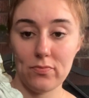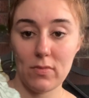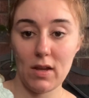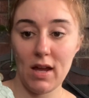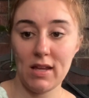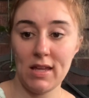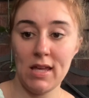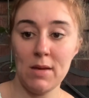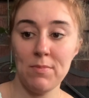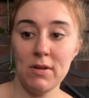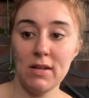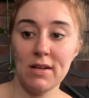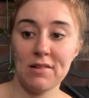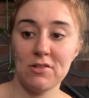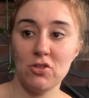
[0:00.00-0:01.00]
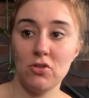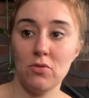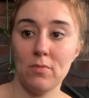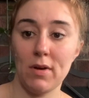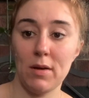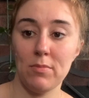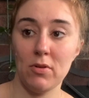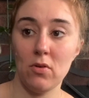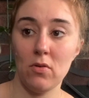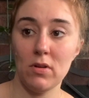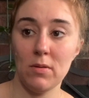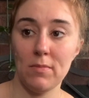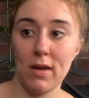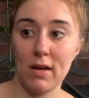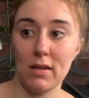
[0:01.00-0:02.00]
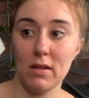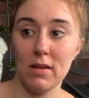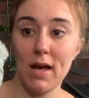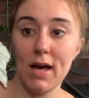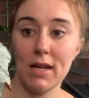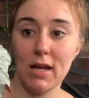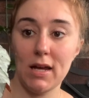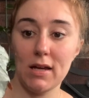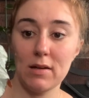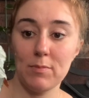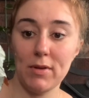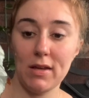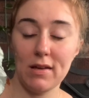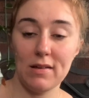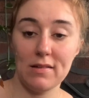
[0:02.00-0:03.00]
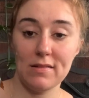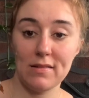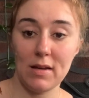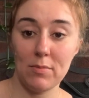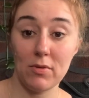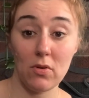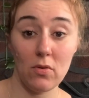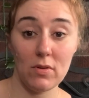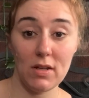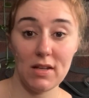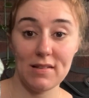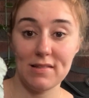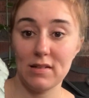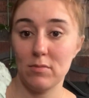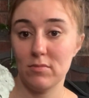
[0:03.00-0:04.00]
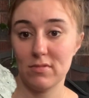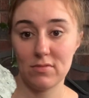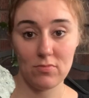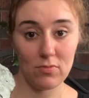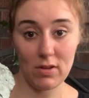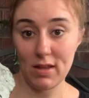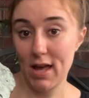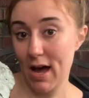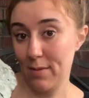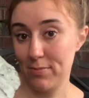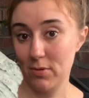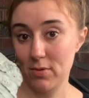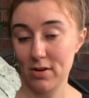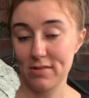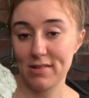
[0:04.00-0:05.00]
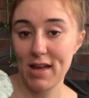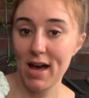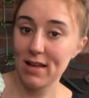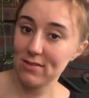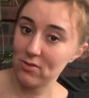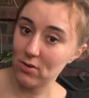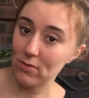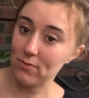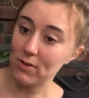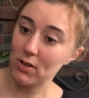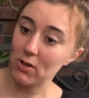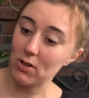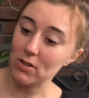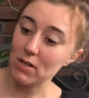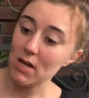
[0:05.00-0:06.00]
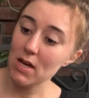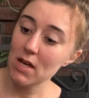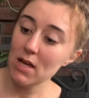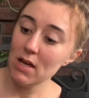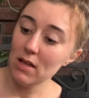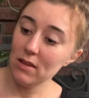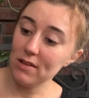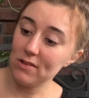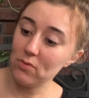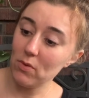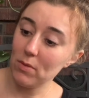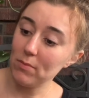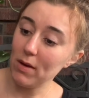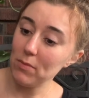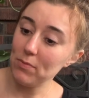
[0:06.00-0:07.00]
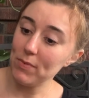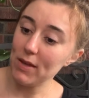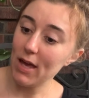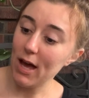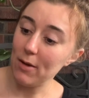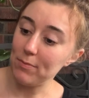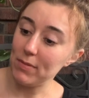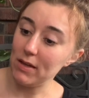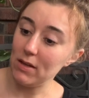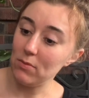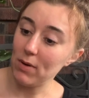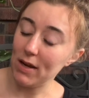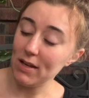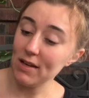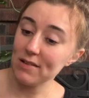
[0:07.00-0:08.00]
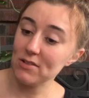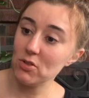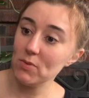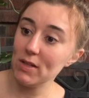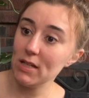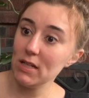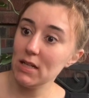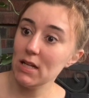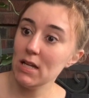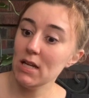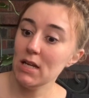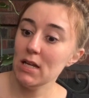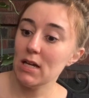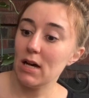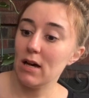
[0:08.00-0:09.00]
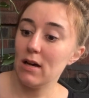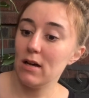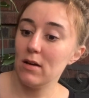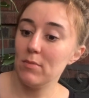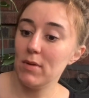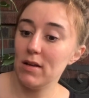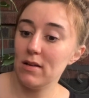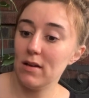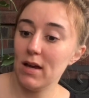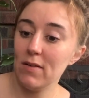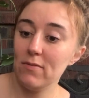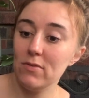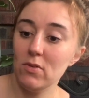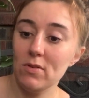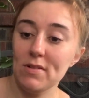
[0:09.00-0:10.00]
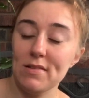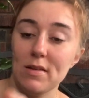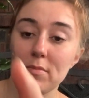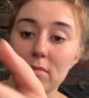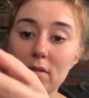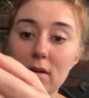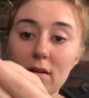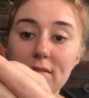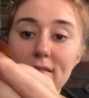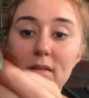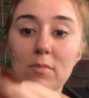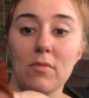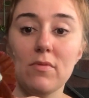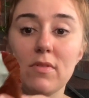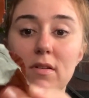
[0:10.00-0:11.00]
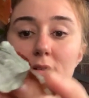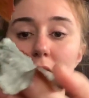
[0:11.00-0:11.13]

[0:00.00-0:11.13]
I keep it next to my Begonia maculata because that begonia seems really happy where it's at. So I figured this one might be happy right next to it. I've noticed on some of the